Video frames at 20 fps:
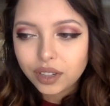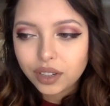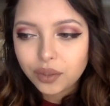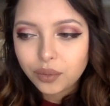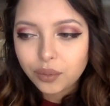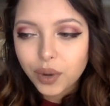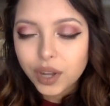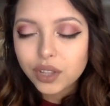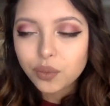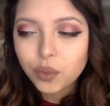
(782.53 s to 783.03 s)

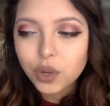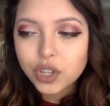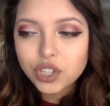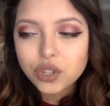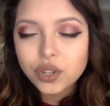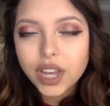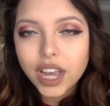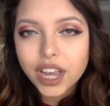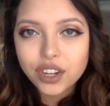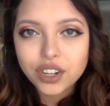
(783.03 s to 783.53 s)
once
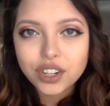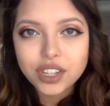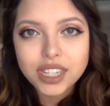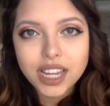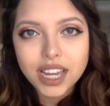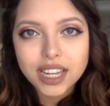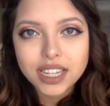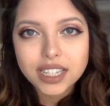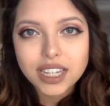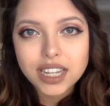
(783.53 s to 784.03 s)
you get your
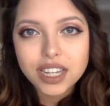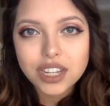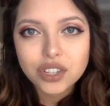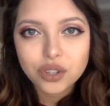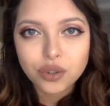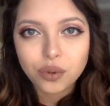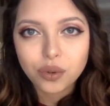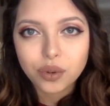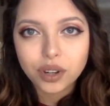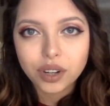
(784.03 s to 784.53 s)
DAT
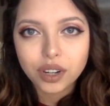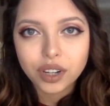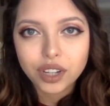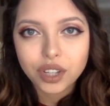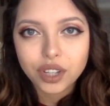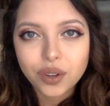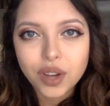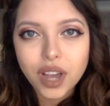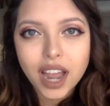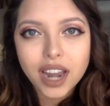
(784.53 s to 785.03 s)
score,
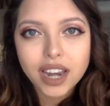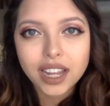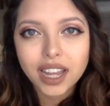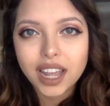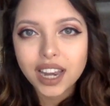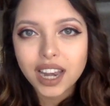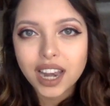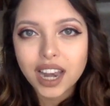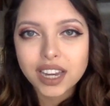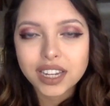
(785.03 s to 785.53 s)
kind of
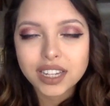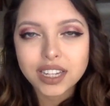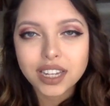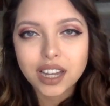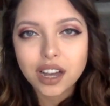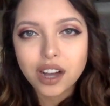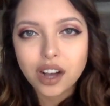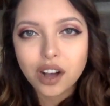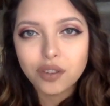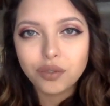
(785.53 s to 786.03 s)
get an
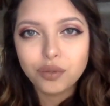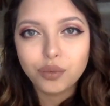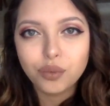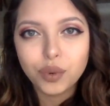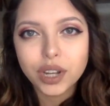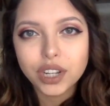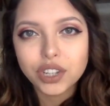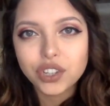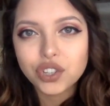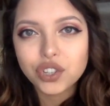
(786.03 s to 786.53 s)
idea of
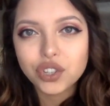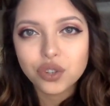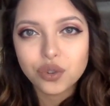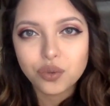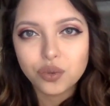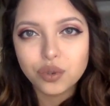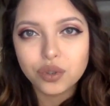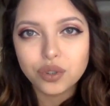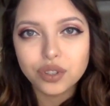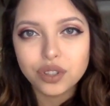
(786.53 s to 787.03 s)
which
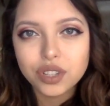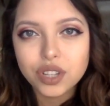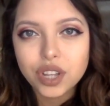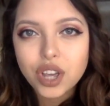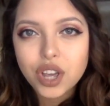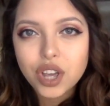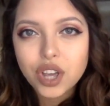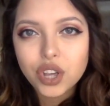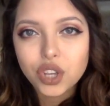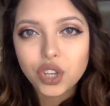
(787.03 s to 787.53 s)
schools
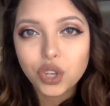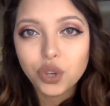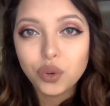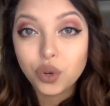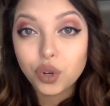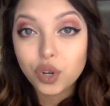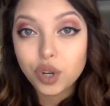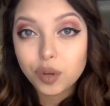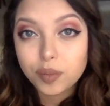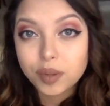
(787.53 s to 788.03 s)
you
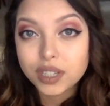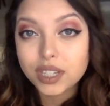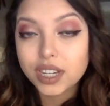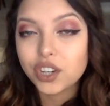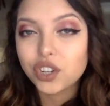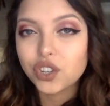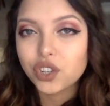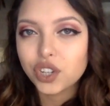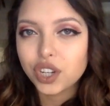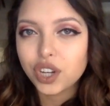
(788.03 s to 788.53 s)
could
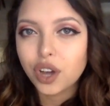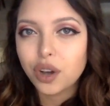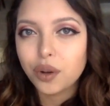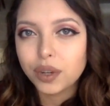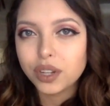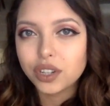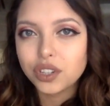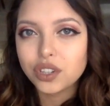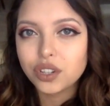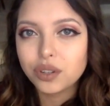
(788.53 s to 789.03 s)
potentially go
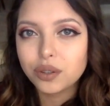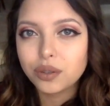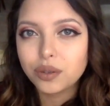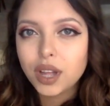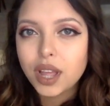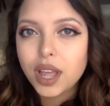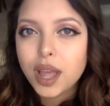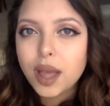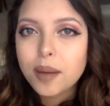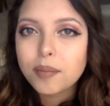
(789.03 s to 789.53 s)
into,
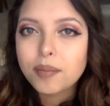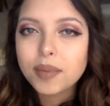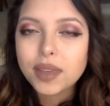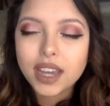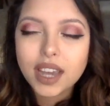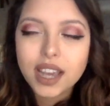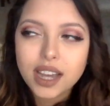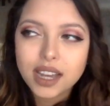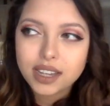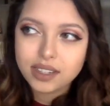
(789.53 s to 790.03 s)

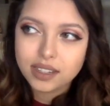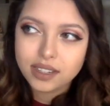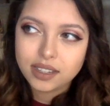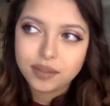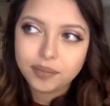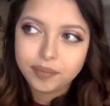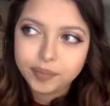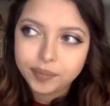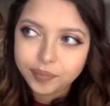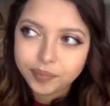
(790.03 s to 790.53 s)
because